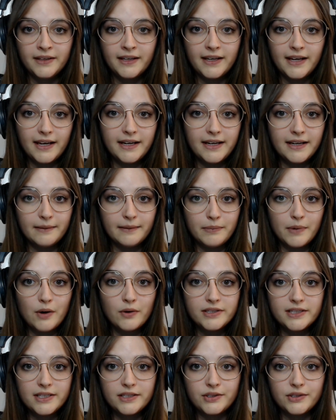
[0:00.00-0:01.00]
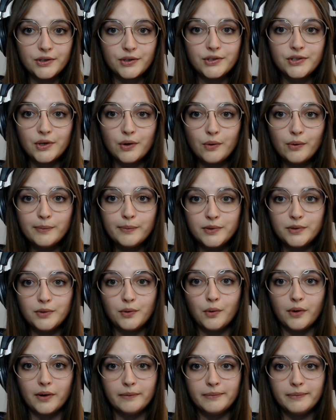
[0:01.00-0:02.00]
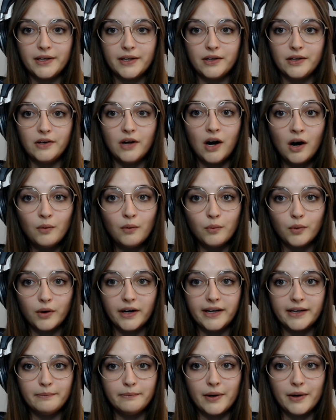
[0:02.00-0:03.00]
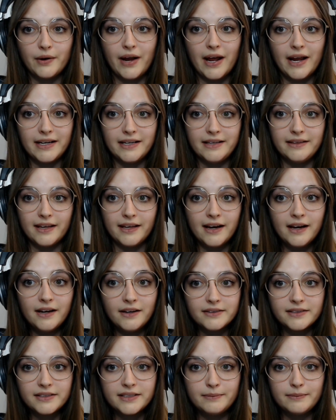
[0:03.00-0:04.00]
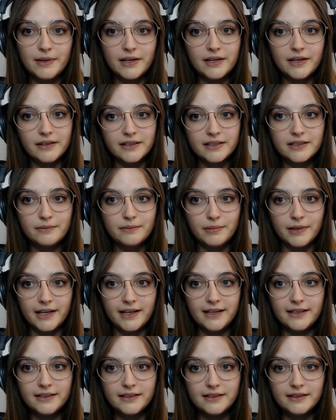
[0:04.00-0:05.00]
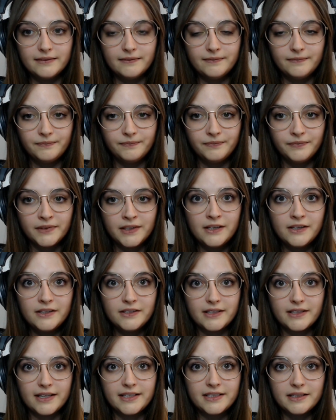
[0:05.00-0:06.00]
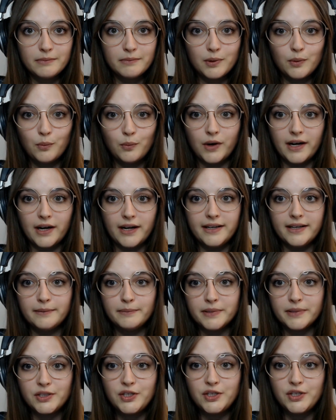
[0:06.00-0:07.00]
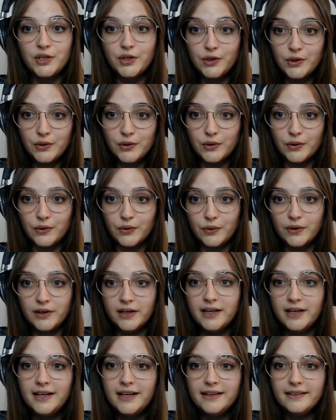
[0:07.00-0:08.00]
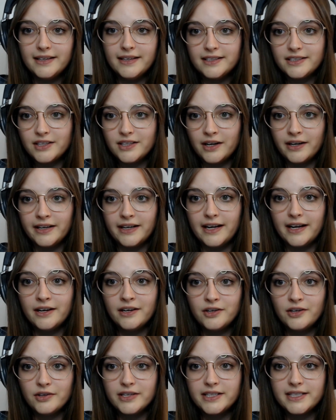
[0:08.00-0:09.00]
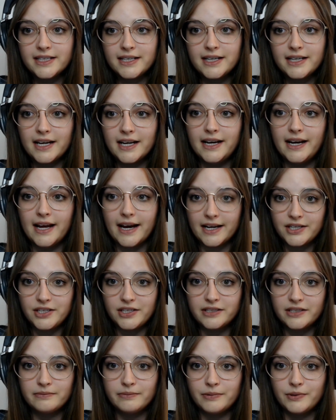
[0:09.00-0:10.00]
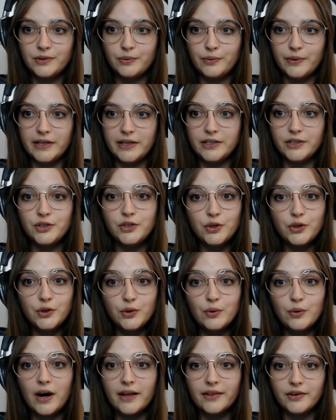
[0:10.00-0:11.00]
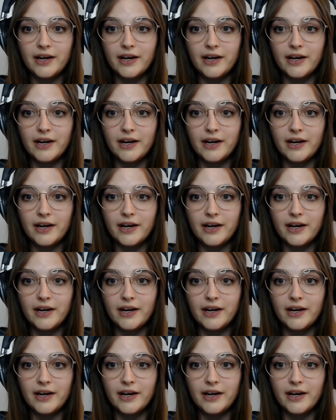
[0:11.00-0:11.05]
In hypnosis, you're so absorbed that you're not worrying about anything else, Spiegel explained. So that's number 1. Number 2, they saw an increase in connections between 2 other